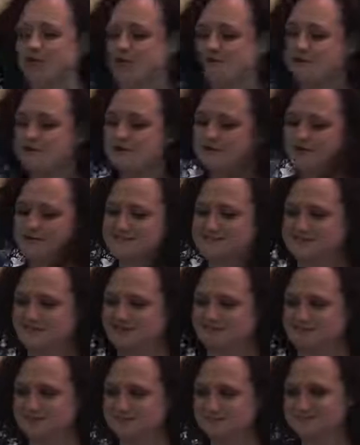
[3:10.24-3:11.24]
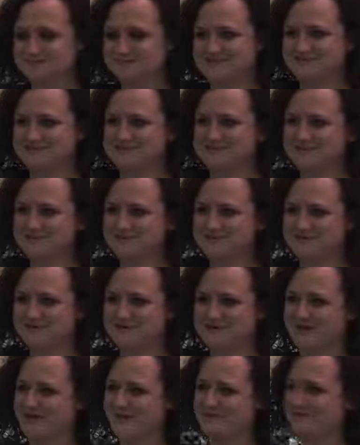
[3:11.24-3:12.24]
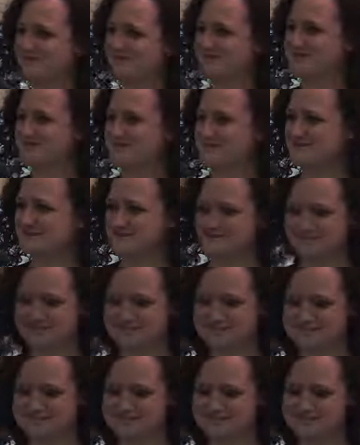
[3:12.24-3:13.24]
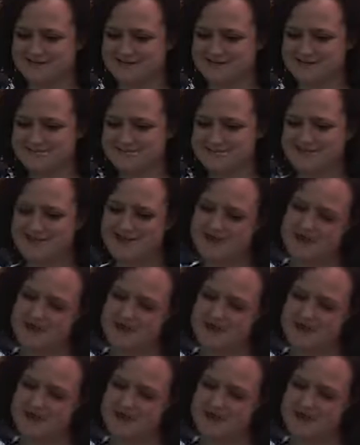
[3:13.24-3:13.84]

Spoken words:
a very basic level, this is how a shopping ad looks on the left-hand side.